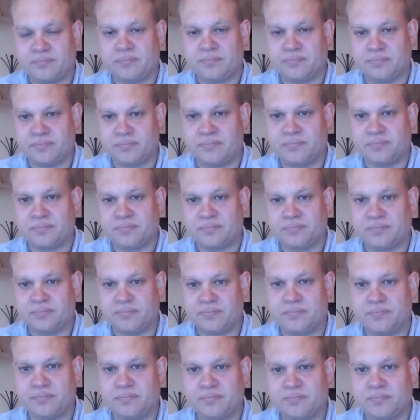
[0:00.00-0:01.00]

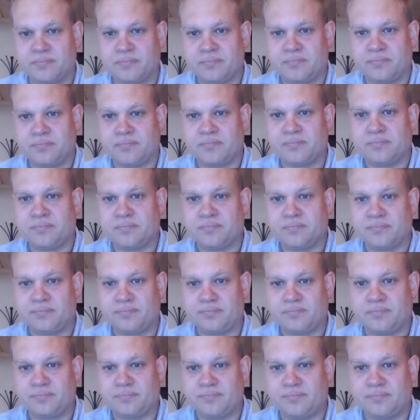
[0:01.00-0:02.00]

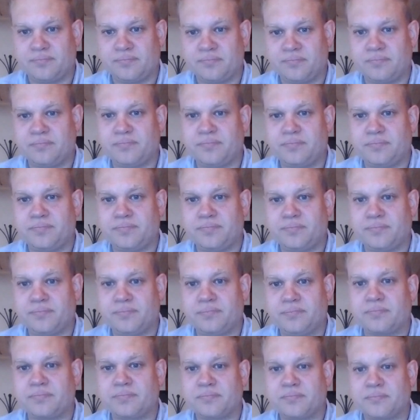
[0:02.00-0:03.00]

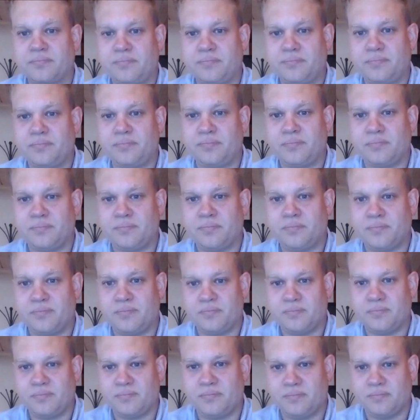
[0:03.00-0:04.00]

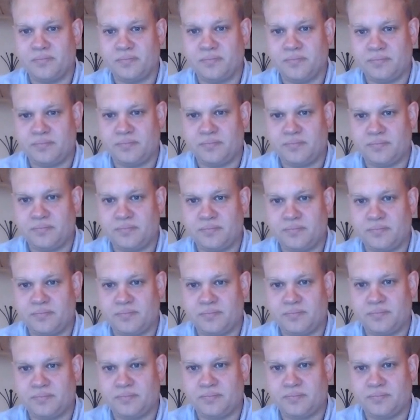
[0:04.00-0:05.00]

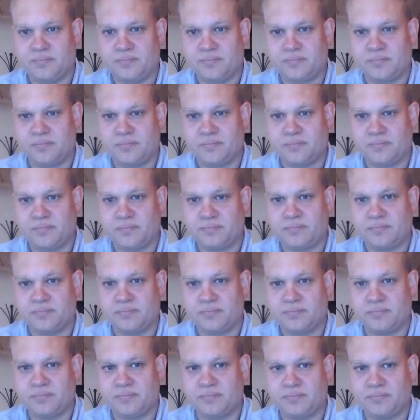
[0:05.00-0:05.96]
[no speech]